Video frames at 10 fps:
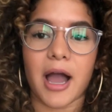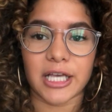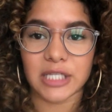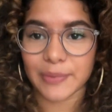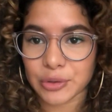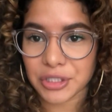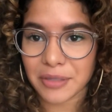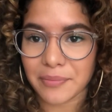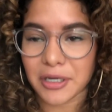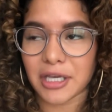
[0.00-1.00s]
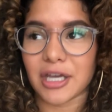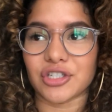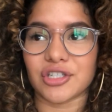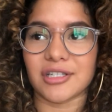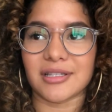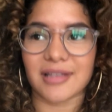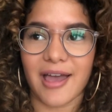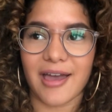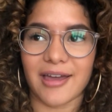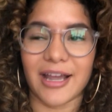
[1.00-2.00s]
I spoke to somebody and she
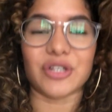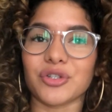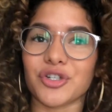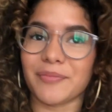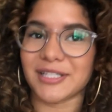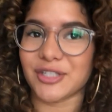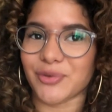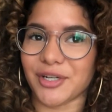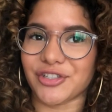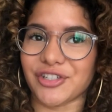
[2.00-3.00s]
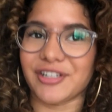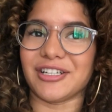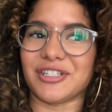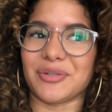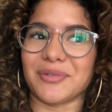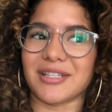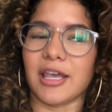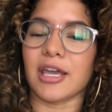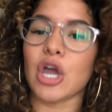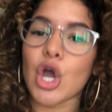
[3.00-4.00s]
said, I told her my situation and she was
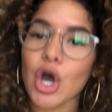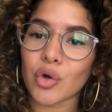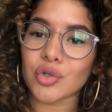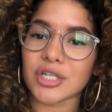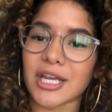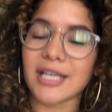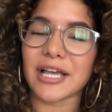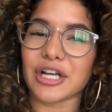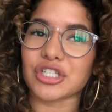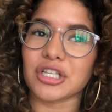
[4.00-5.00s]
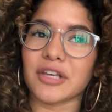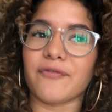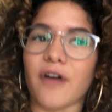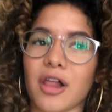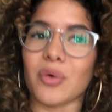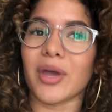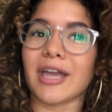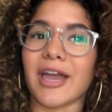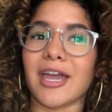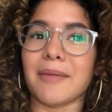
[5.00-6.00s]
like, oh, today is actually
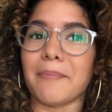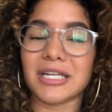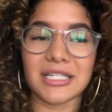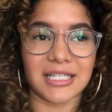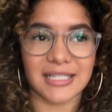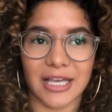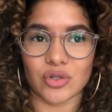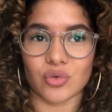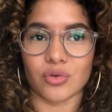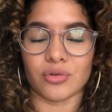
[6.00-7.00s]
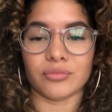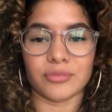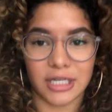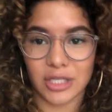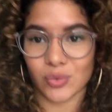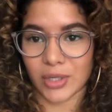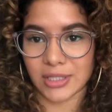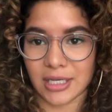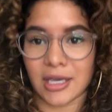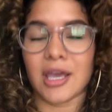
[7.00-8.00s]
following a Monday schedule. Today's Wednesday.